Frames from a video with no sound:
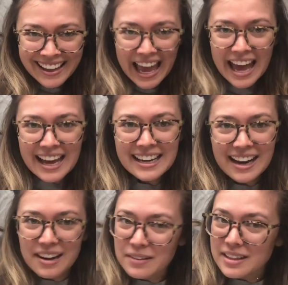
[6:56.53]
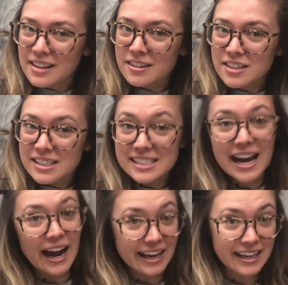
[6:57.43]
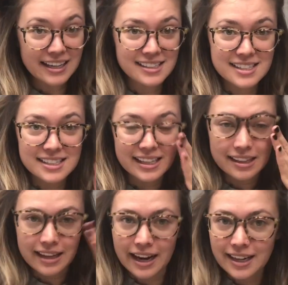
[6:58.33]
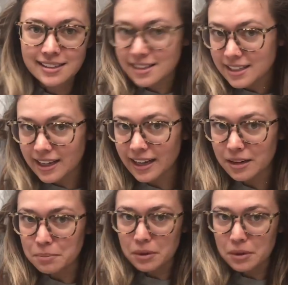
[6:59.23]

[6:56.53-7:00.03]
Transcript: And I will either just tie it like that and kind of